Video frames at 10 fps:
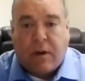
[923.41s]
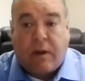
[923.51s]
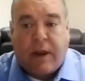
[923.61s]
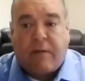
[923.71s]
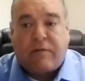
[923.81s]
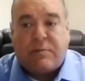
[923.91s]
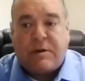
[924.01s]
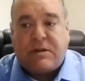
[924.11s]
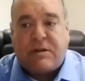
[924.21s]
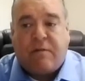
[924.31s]
They have a
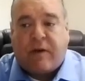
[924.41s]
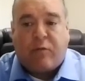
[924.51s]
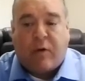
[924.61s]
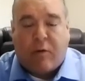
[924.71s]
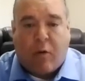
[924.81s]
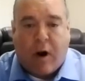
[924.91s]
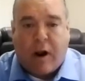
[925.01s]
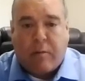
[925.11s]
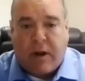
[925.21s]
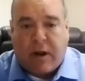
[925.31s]
specific
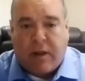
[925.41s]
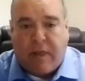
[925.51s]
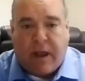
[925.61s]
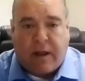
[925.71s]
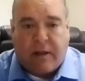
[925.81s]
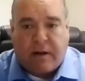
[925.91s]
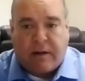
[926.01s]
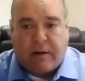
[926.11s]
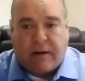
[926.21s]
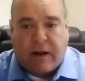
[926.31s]
requirement in that
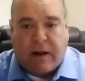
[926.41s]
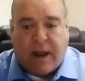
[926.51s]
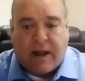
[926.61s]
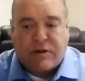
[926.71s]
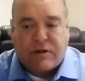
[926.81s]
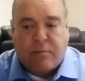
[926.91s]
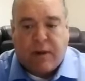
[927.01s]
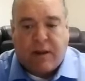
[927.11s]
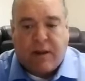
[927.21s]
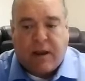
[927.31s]
it has to
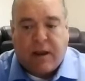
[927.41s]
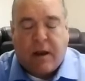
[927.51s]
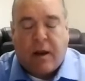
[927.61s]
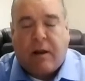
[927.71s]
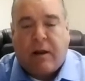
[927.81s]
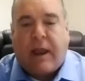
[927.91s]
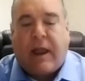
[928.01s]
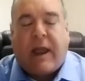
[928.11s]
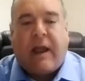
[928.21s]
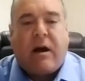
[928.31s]
be
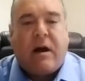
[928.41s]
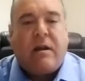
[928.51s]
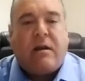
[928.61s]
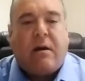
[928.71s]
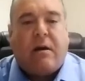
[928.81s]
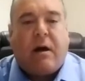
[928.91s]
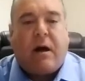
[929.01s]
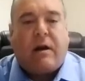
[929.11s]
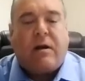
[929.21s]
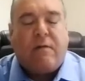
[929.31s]
a HUD
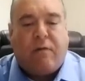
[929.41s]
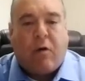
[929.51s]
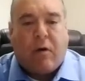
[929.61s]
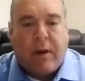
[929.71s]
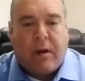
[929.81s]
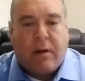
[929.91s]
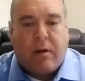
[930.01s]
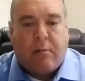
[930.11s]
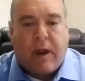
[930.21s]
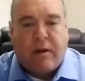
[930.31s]
conforming
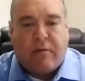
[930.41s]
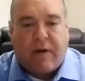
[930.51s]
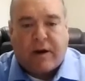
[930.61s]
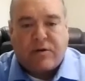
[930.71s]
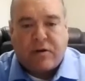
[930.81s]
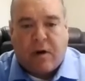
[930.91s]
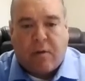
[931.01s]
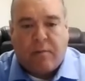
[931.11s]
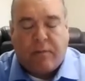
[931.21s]
manufactured home,